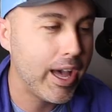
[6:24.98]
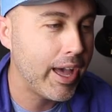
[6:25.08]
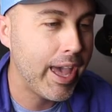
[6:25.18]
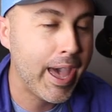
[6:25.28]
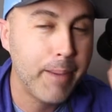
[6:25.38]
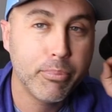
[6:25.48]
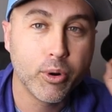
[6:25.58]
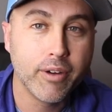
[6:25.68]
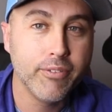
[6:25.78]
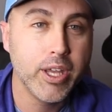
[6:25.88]
app
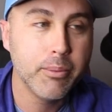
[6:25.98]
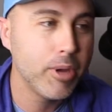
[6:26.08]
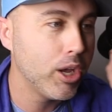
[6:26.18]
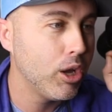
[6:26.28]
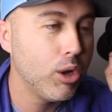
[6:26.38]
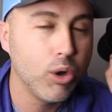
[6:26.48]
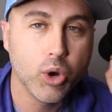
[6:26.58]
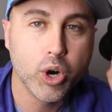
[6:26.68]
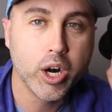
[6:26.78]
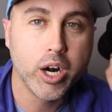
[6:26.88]
or a Venmo
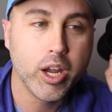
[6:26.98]
or